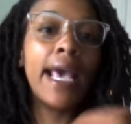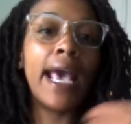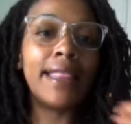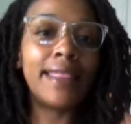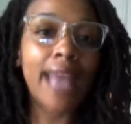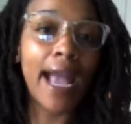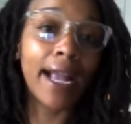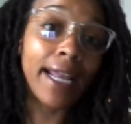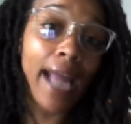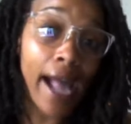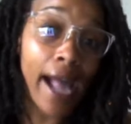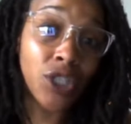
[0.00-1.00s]
and that could
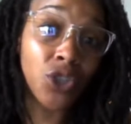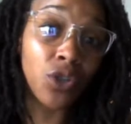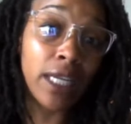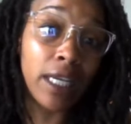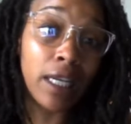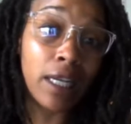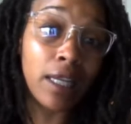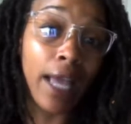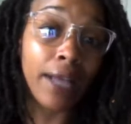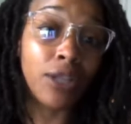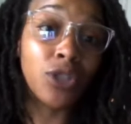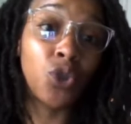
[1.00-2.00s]
actually
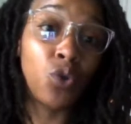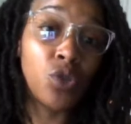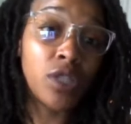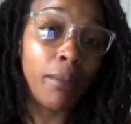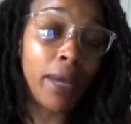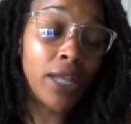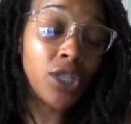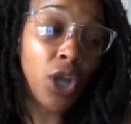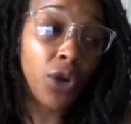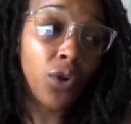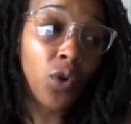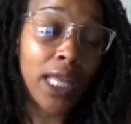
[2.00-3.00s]
like do some
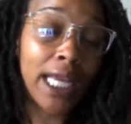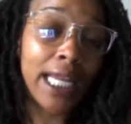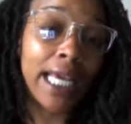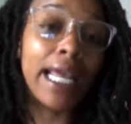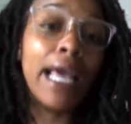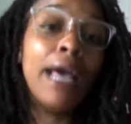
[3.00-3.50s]
internal cleaning